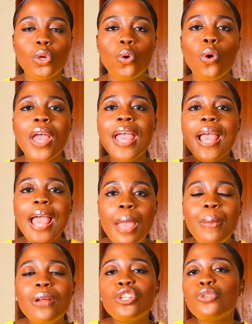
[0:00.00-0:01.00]
So
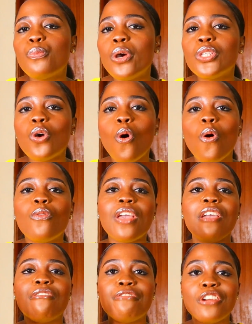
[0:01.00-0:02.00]
about this point
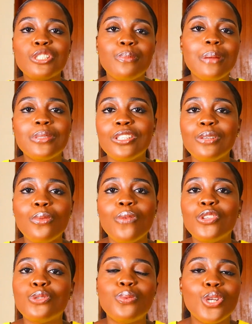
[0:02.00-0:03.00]
of a fresh baptism
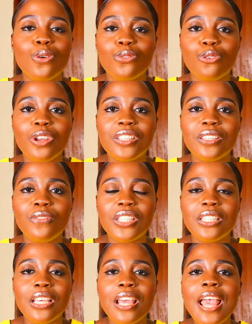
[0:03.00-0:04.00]
of the spirit of
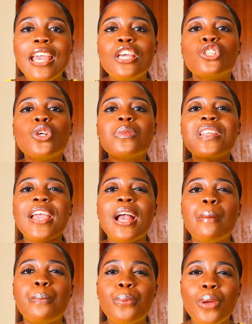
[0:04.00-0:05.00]
creativity is something that
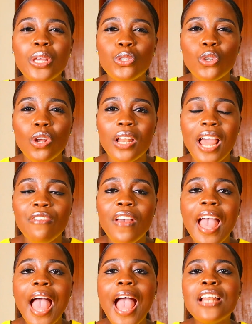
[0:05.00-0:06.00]
you can pray into your life,